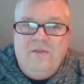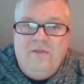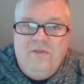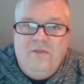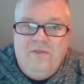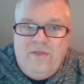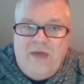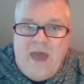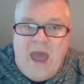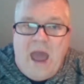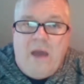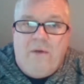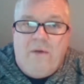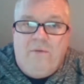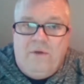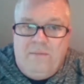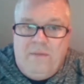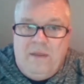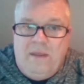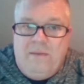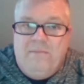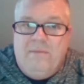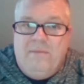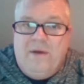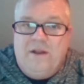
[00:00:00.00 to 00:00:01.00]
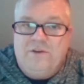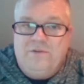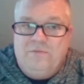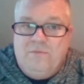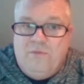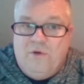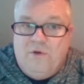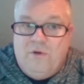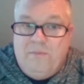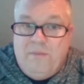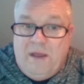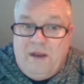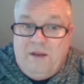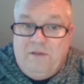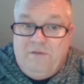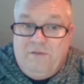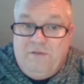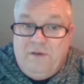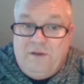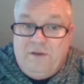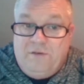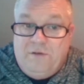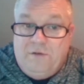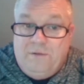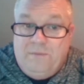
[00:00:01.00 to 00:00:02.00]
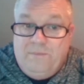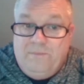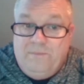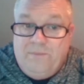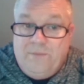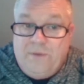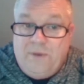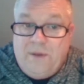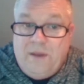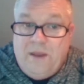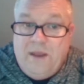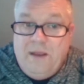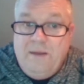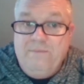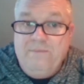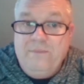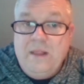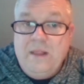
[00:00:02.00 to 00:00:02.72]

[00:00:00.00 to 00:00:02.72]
that would be much more beneficial. Okay.